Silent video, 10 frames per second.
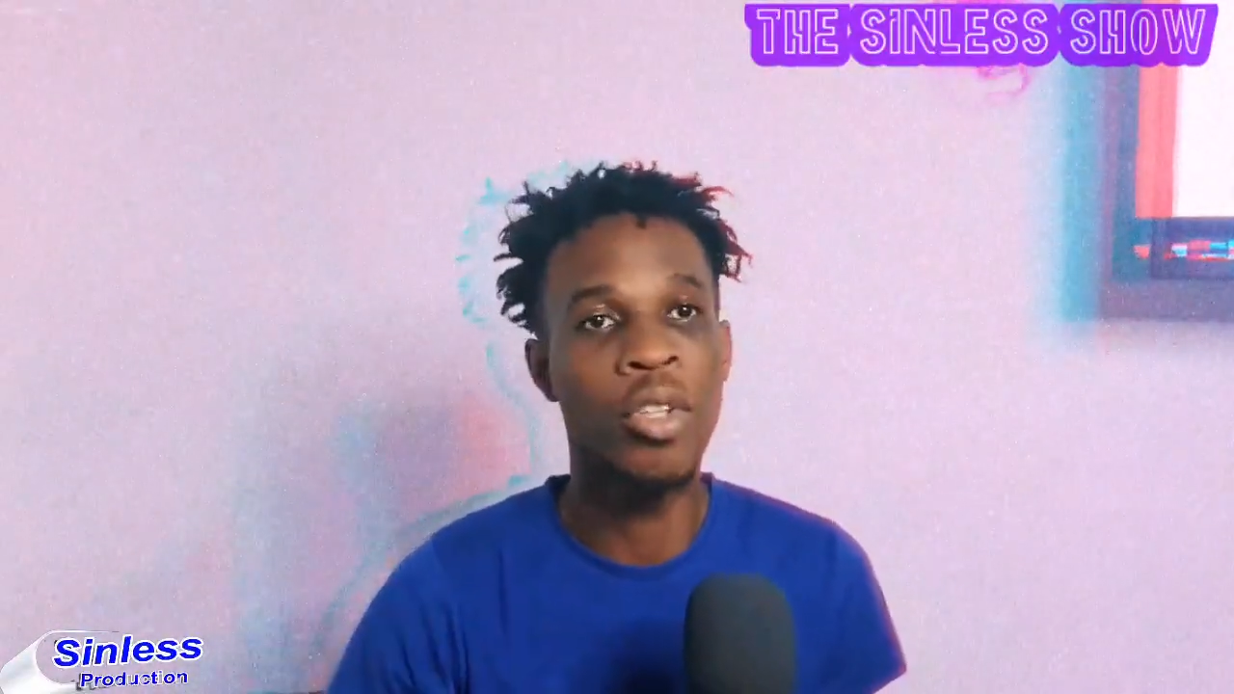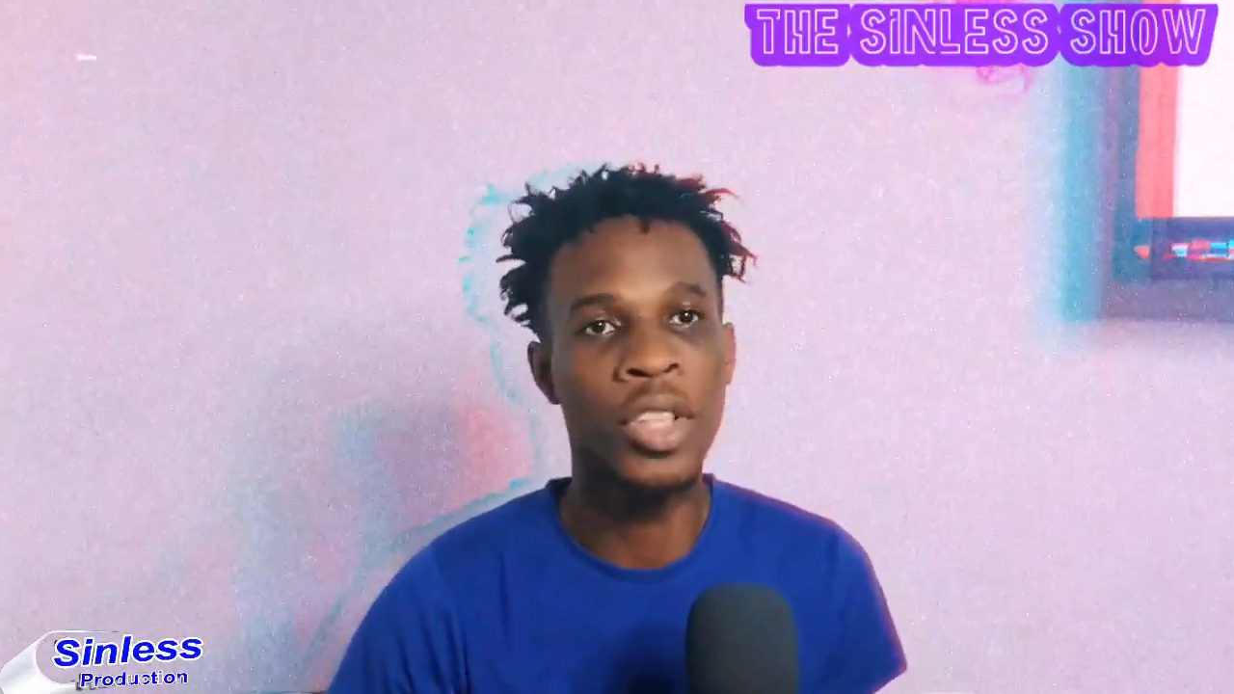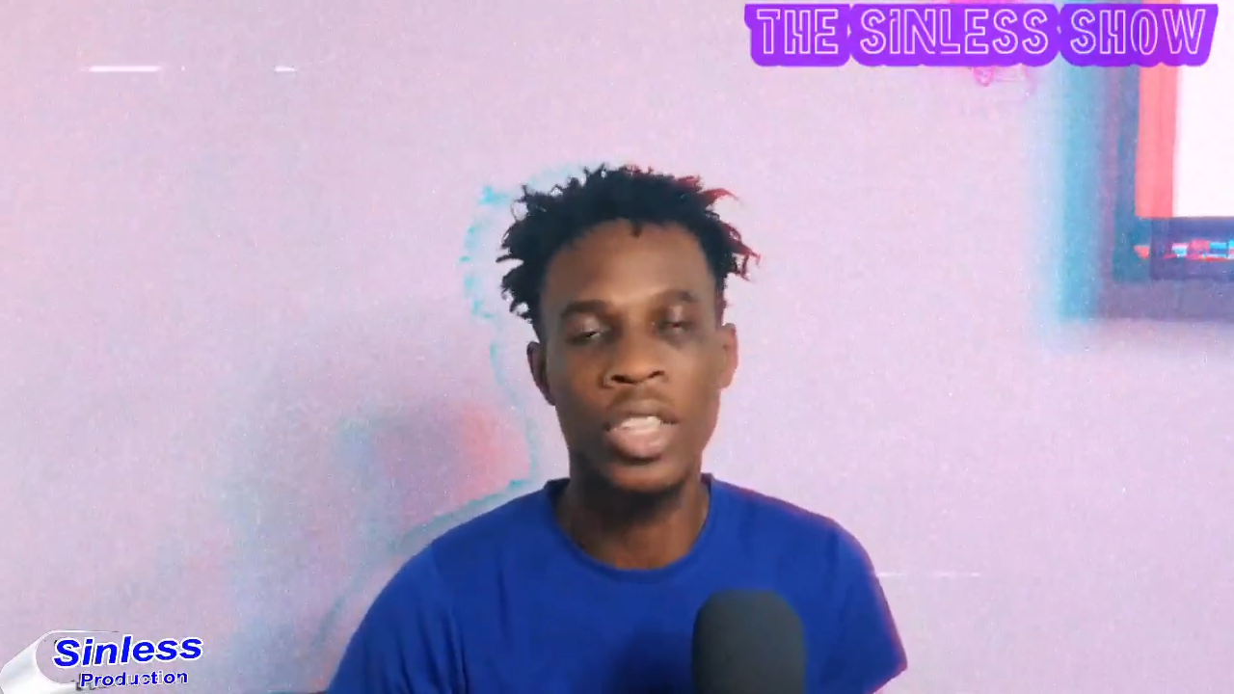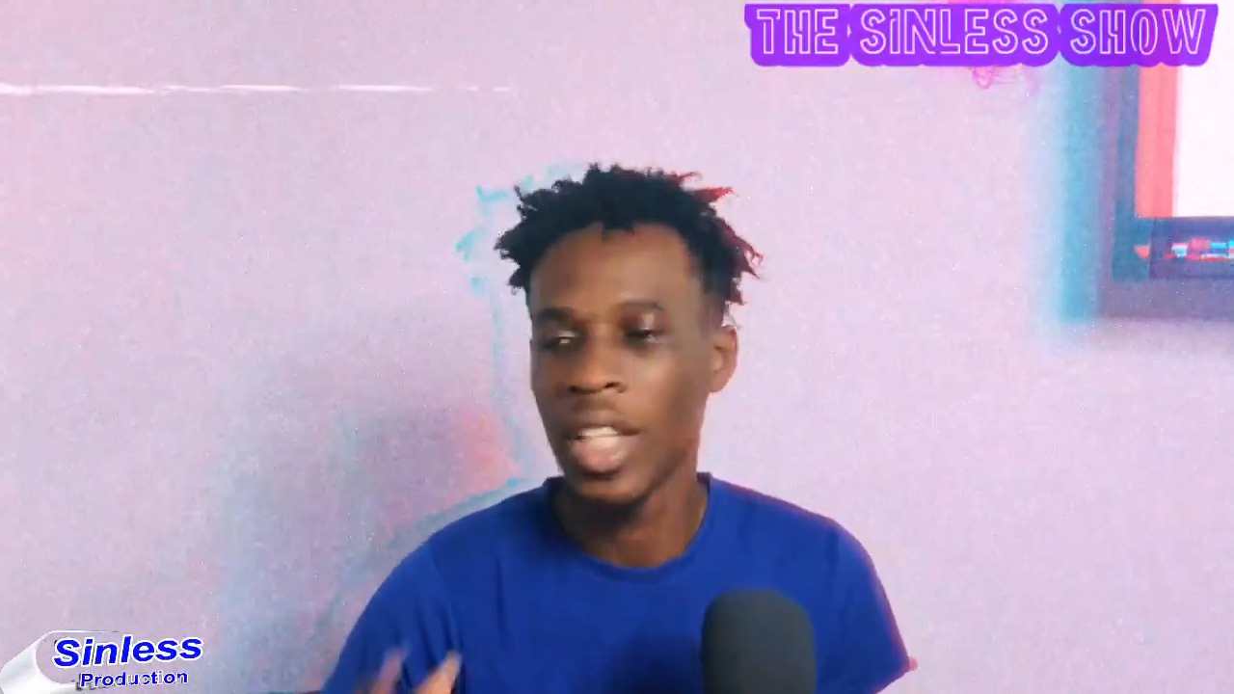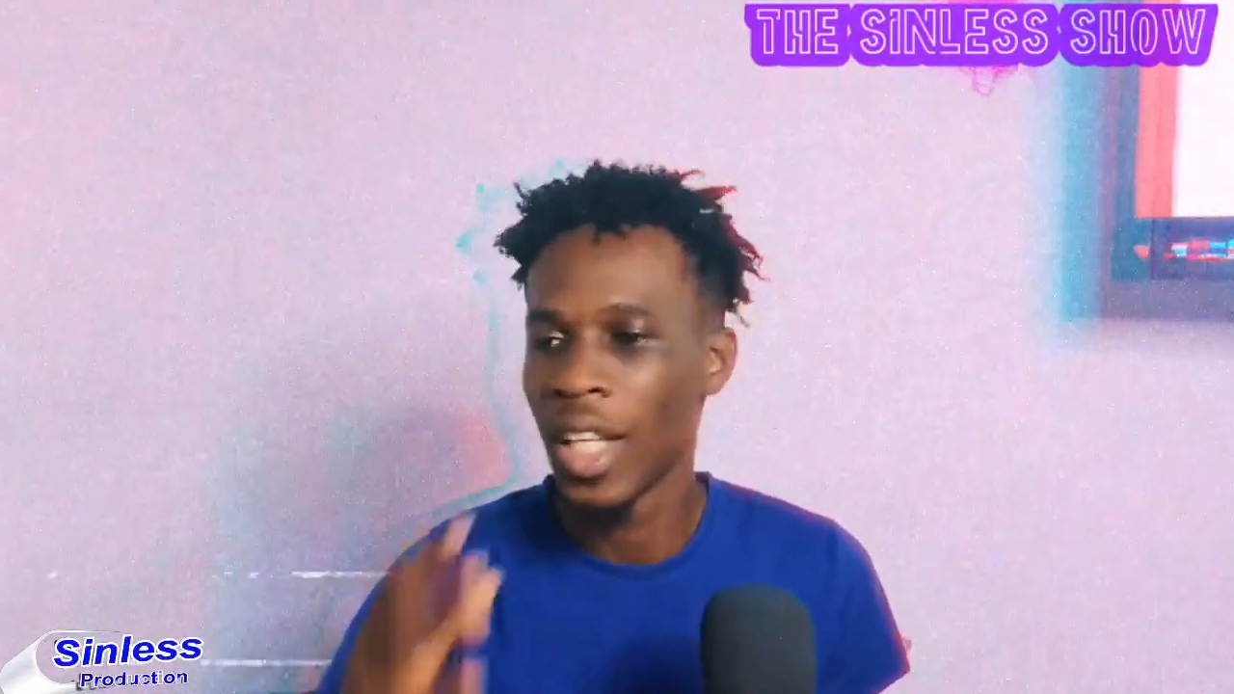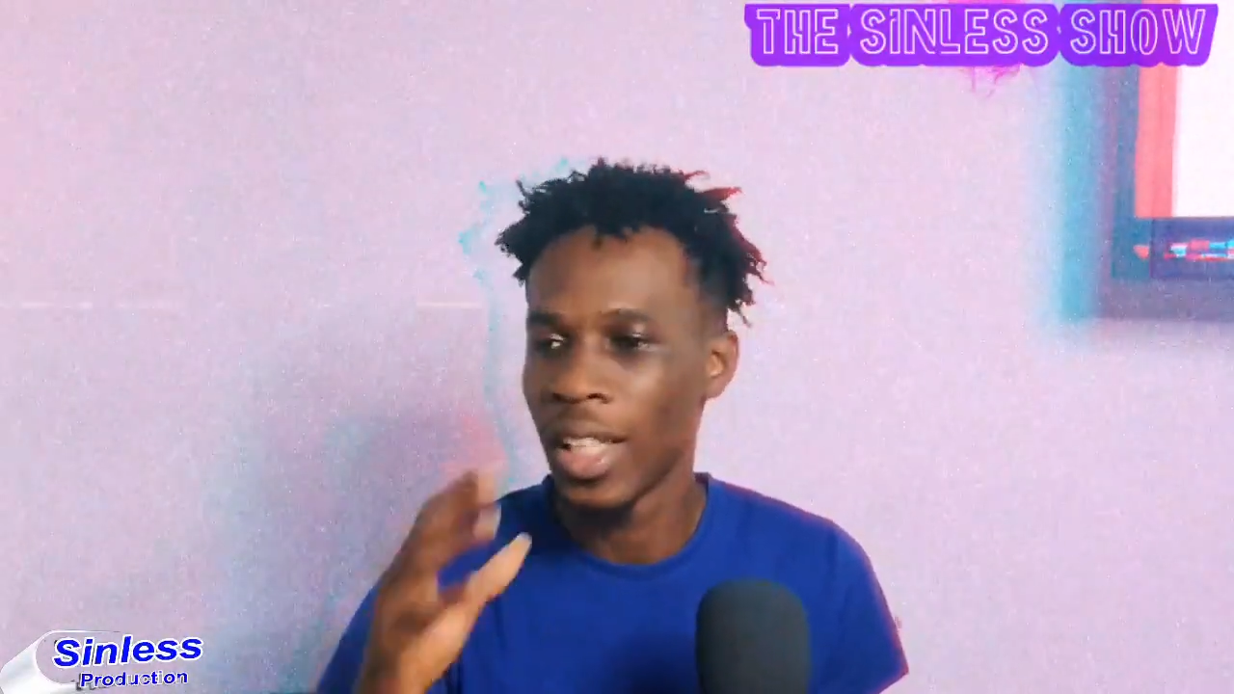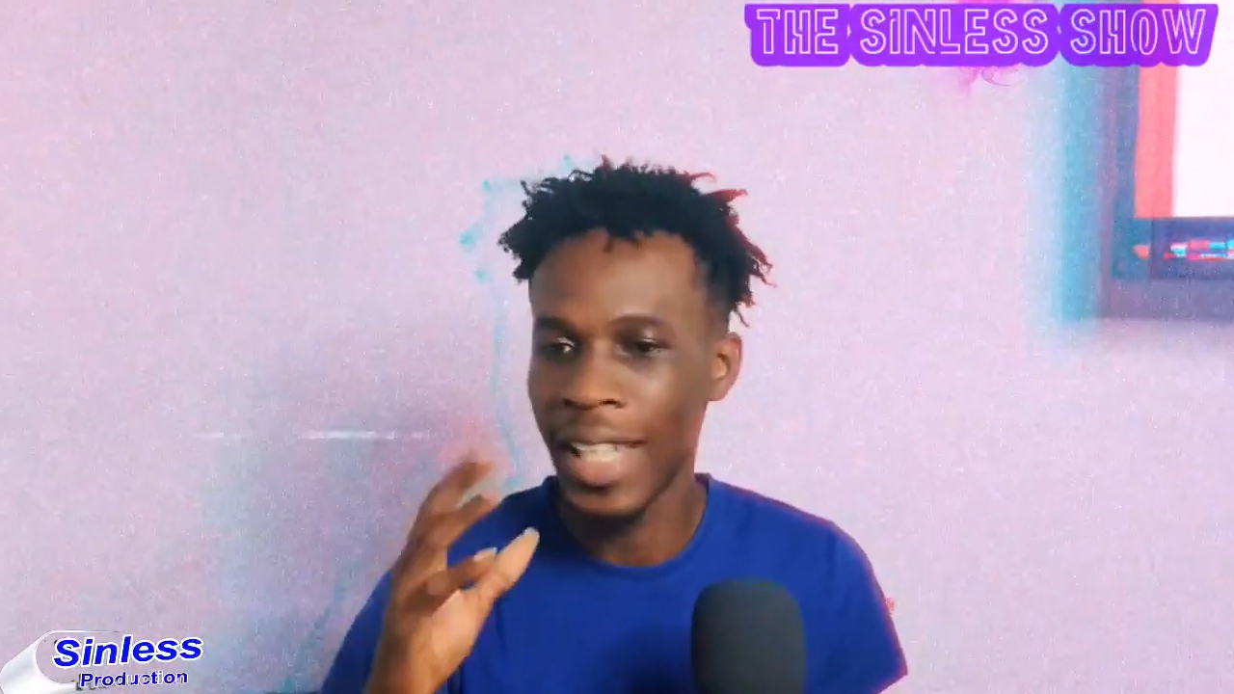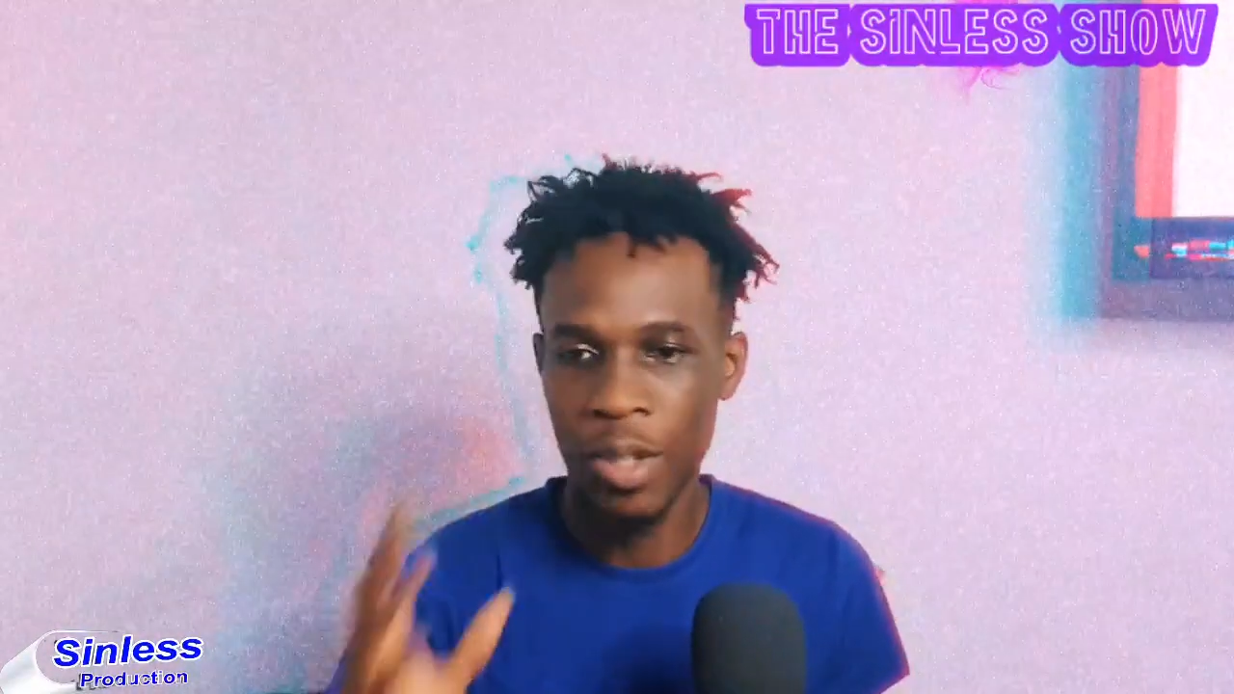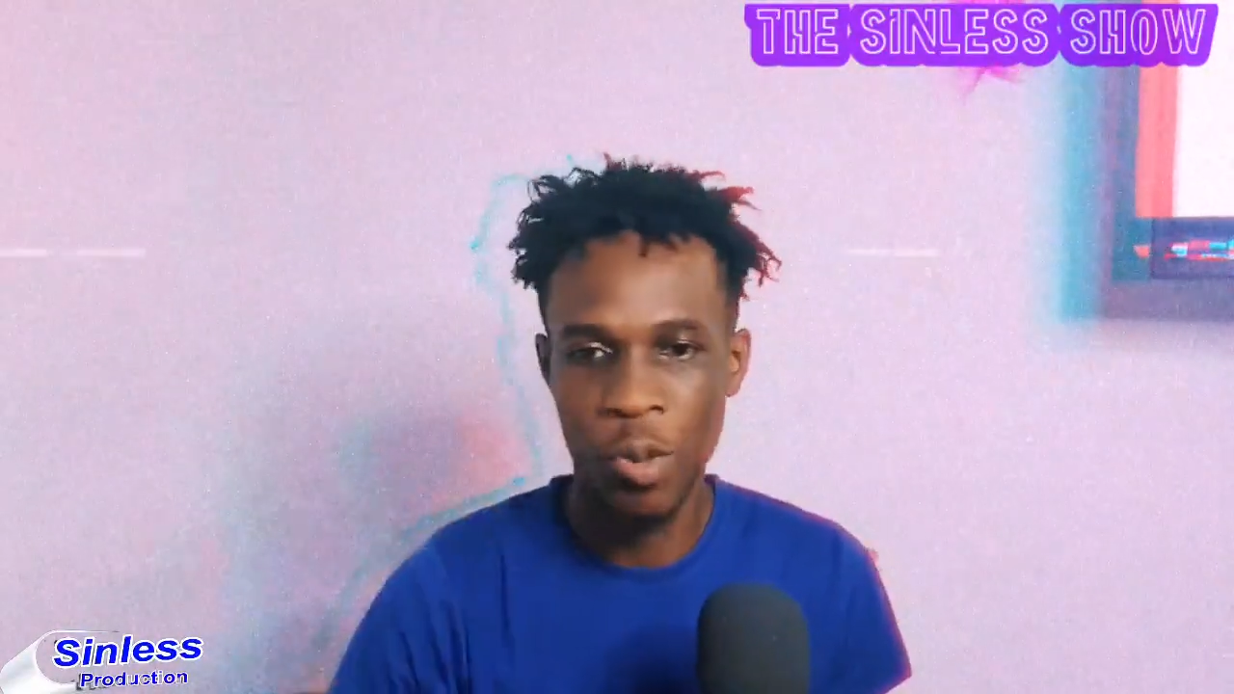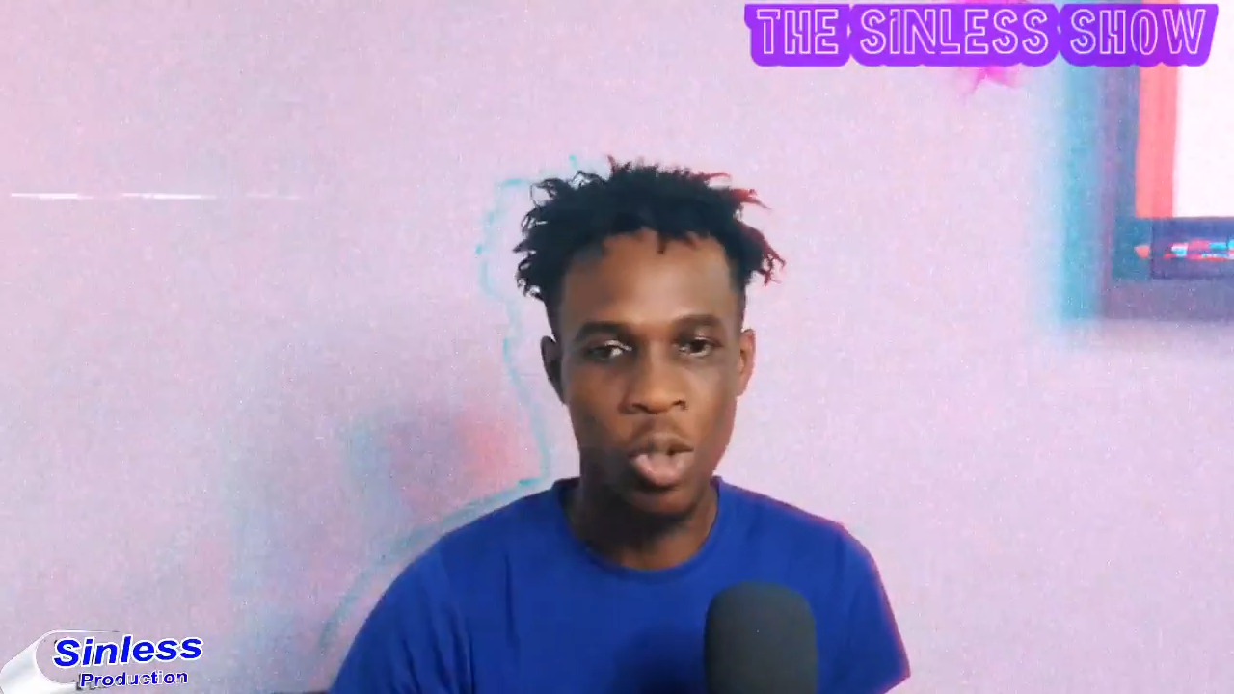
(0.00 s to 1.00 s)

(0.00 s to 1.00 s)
want to see Amerado.